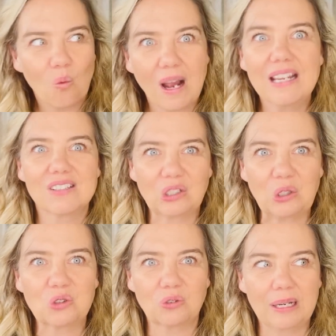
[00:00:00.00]
Why it's
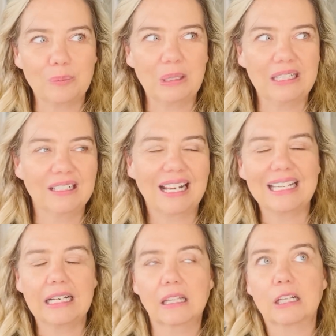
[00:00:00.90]
called tramping, I
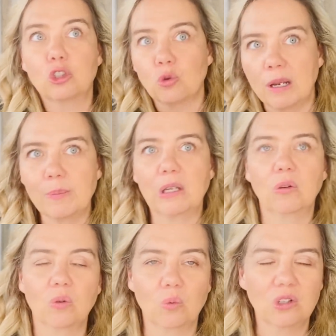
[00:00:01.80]
get it, like tramping
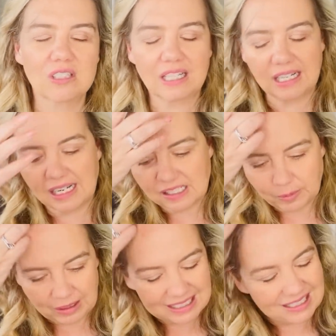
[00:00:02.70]
through the woods, I guess,
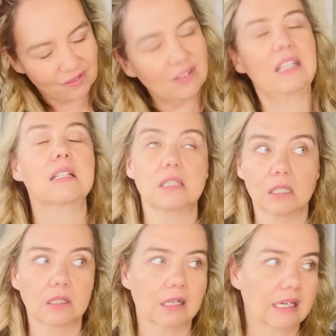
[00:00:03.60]
but it definitely has
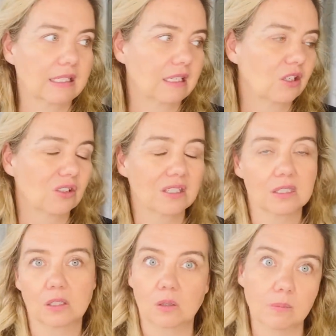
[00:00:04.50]
other connotations,
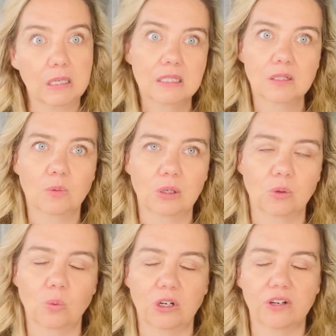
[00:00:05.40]
so it makes it a
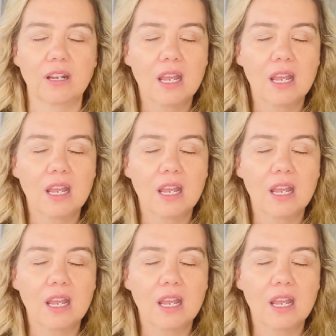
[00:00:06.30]
weird word.